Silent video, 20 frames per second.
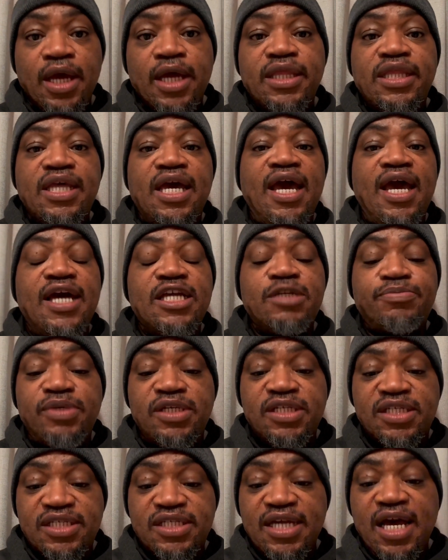There has been
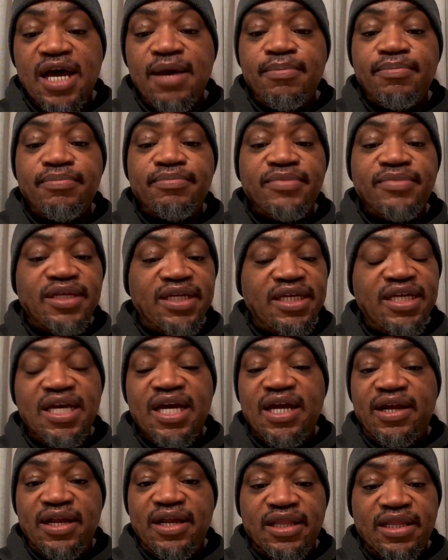some
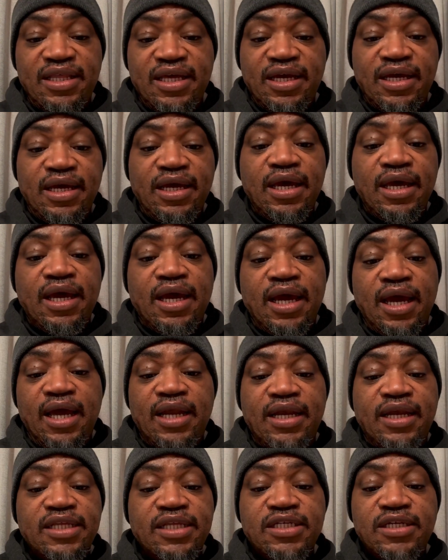here and there,
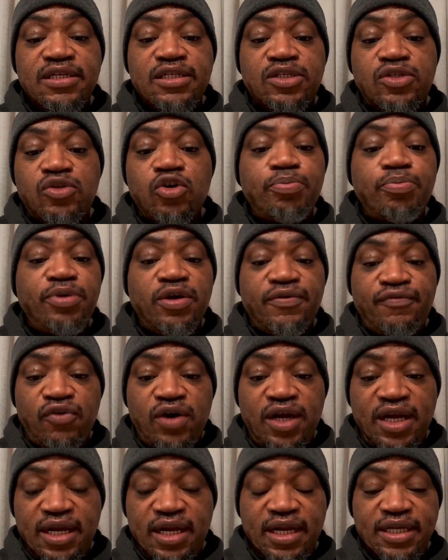and that's a topic for
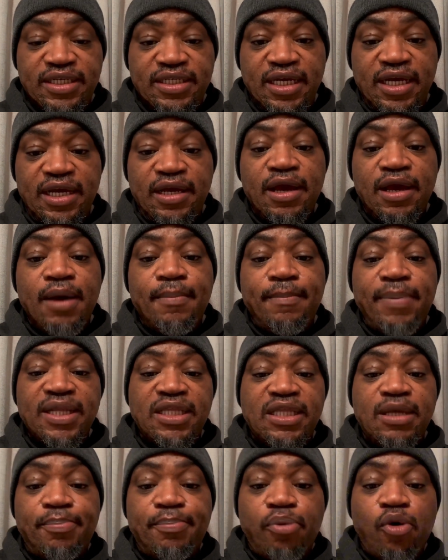another day. But
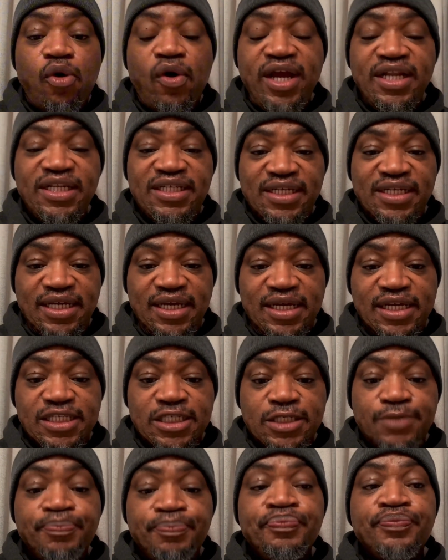the point
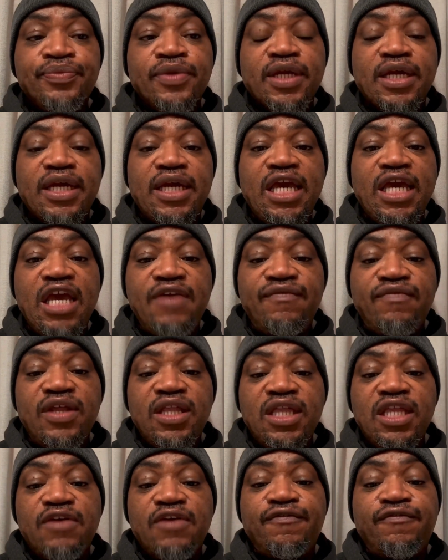is, even
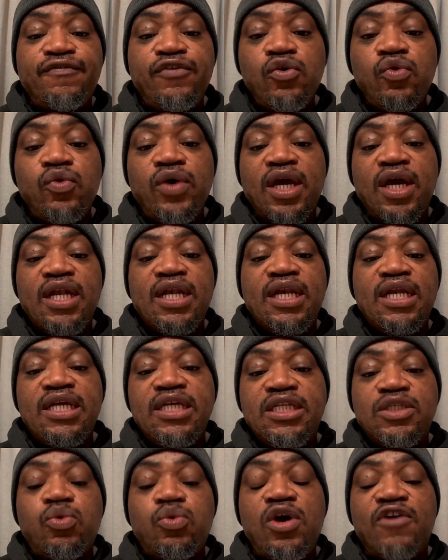the few
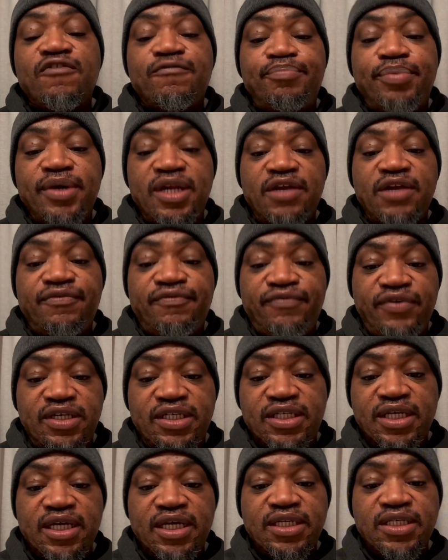elite who have
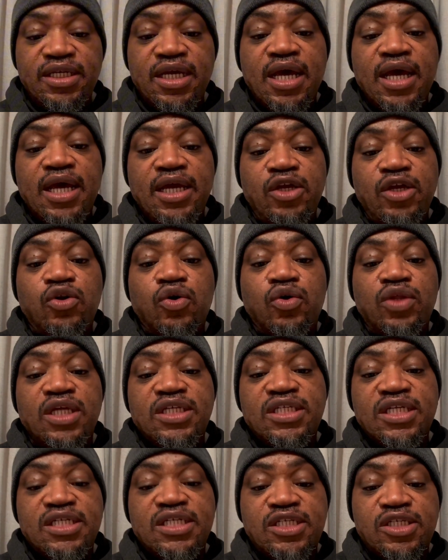benefited, there's
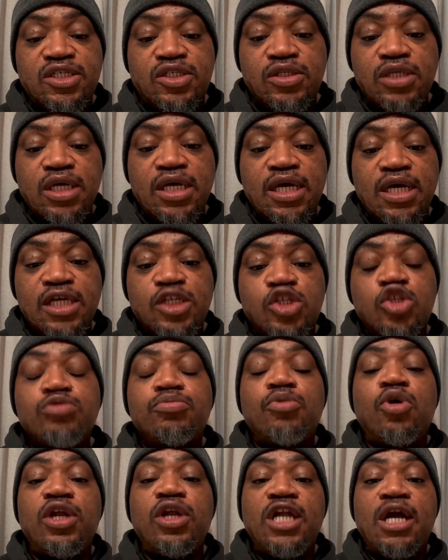a
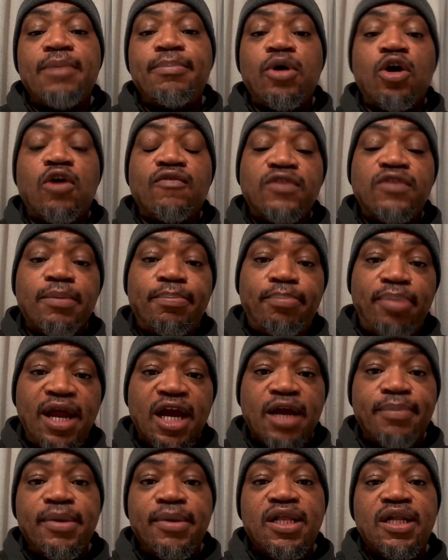small number of the
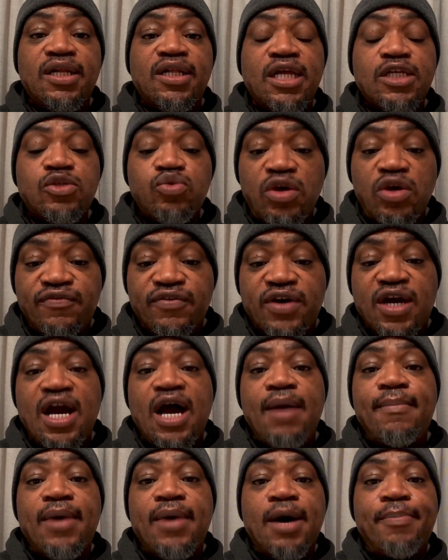black middle class who have
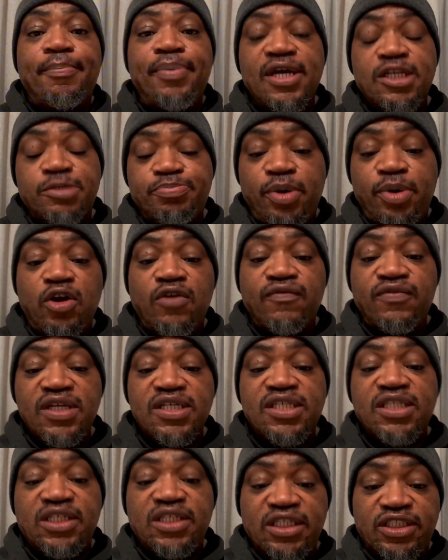come up as part of
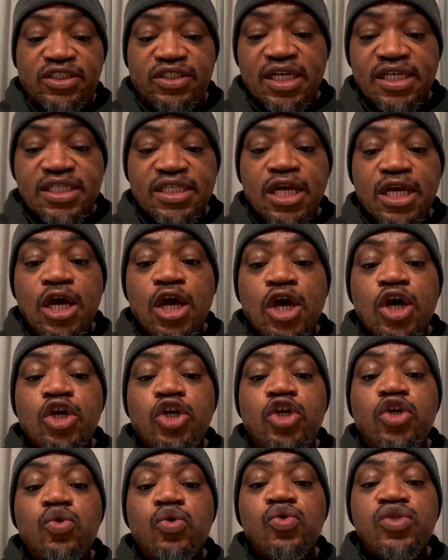this redress.
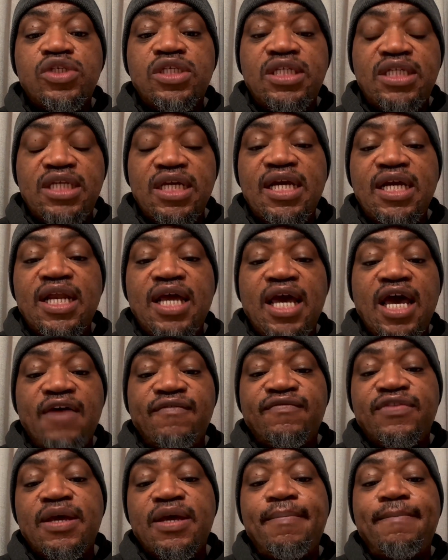You still
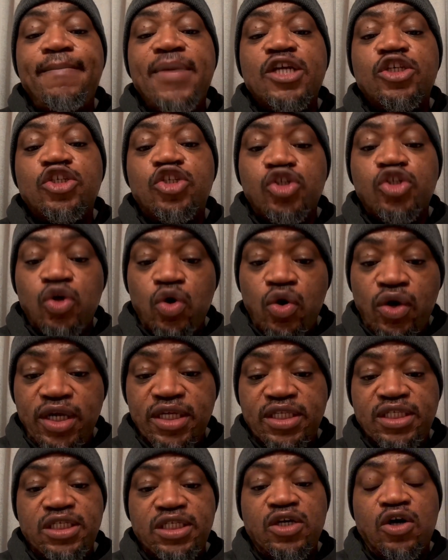have the
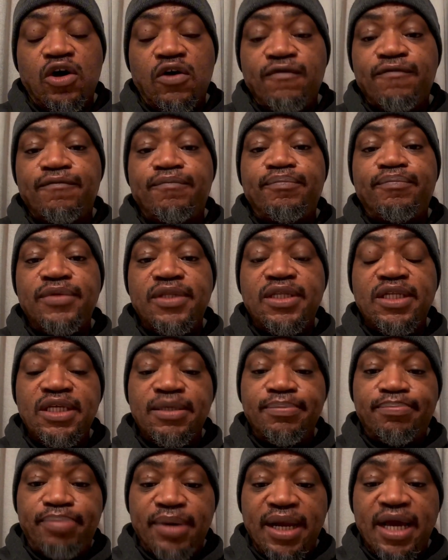majority of the
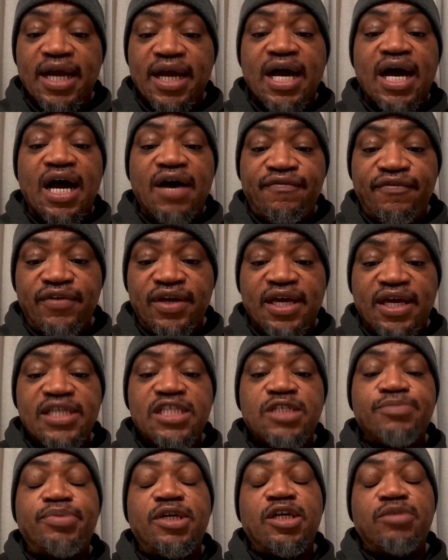black
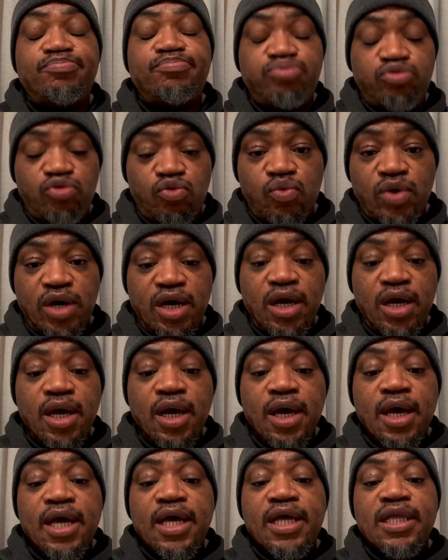Africans being poor.
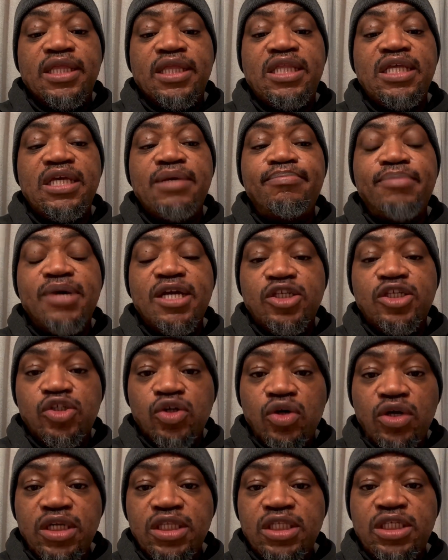The
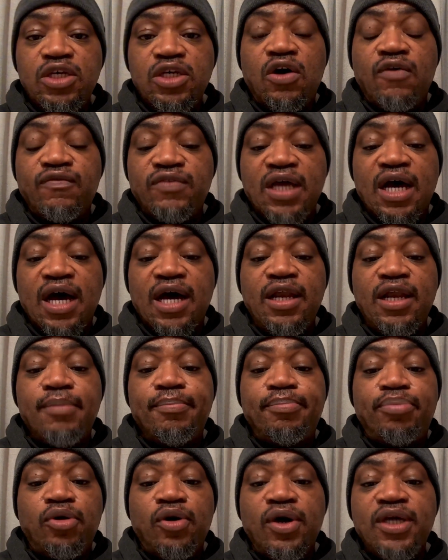majority of the
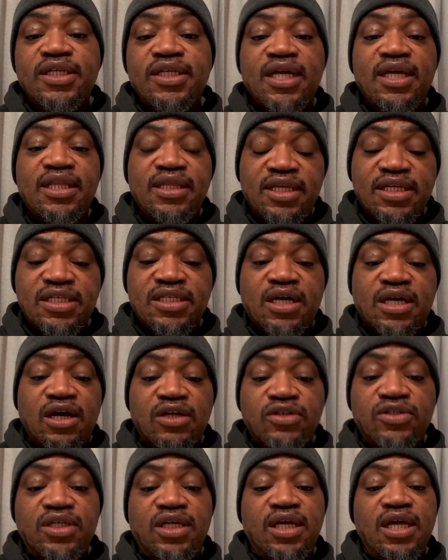unemployed in this
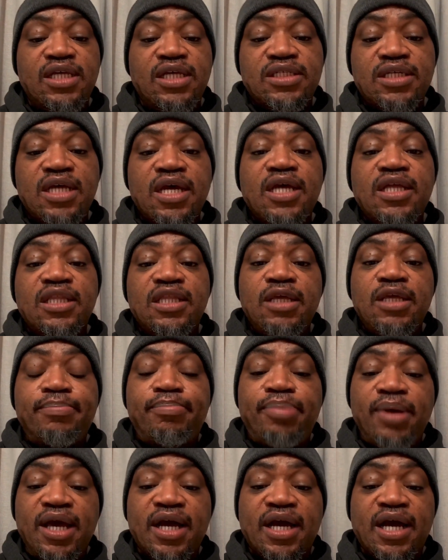country is the
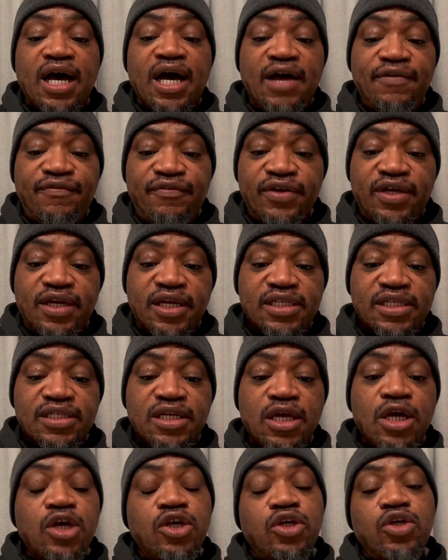black Africans.
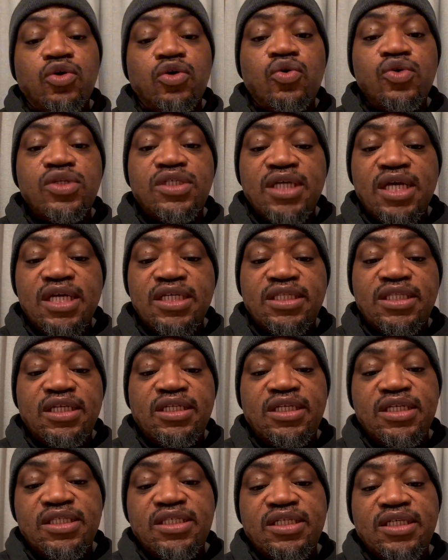You could say
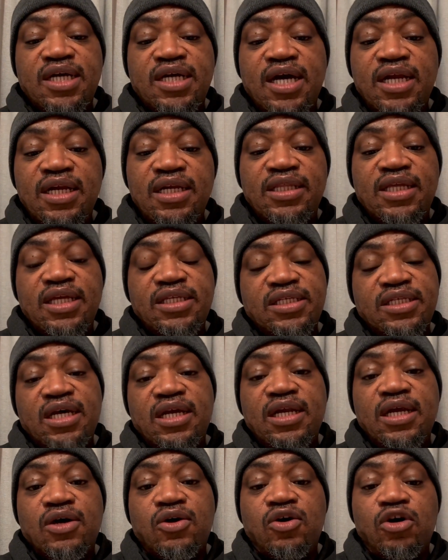statistically that's
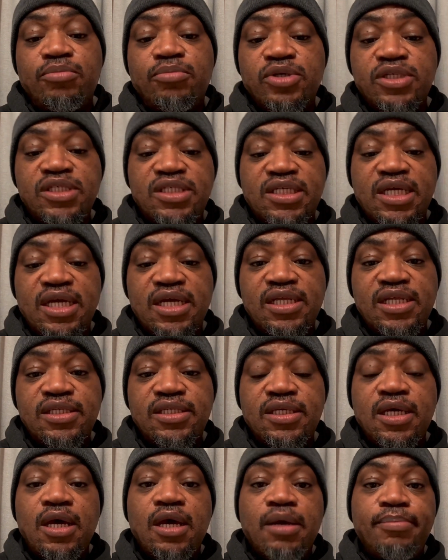kind of common sense
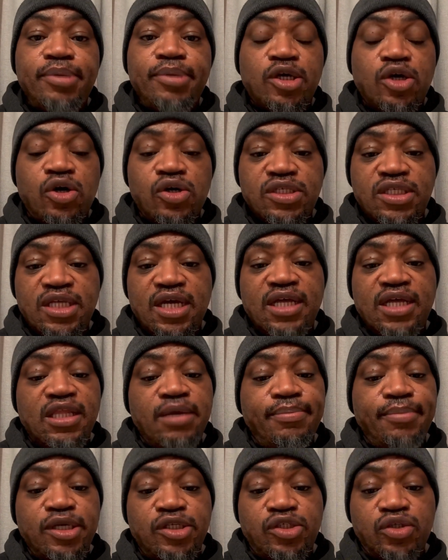because they are the
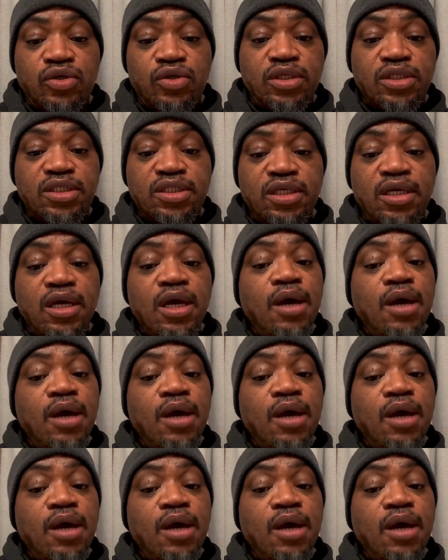majority.